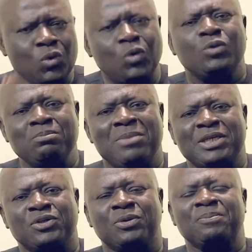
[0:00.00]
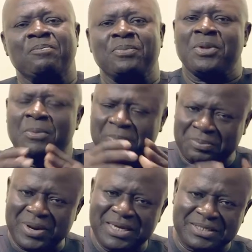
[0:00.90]
Good measure,
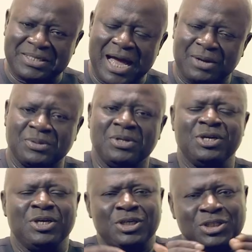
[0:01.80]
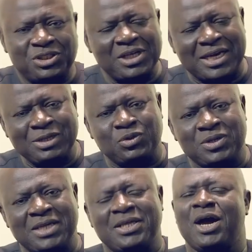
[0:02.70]
pressed down, shaken
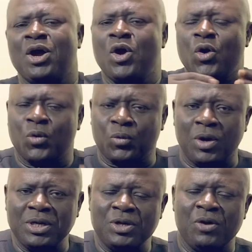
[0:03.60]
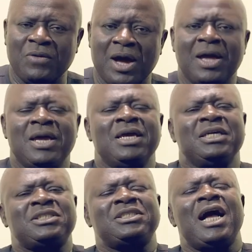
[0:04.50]
together, running over,
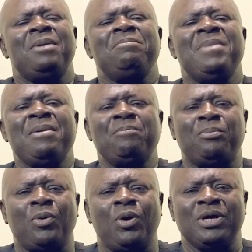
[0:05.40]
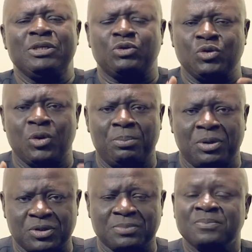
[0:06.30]
shall men pour into your
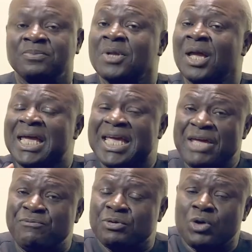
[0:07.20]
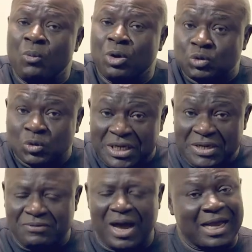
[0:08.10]
bosom. If you don't want to
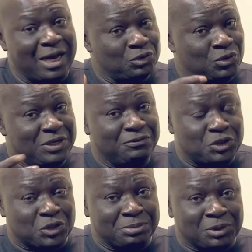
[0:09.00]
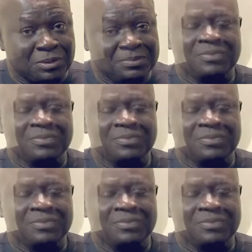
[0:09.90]
give, I can also give you scripture.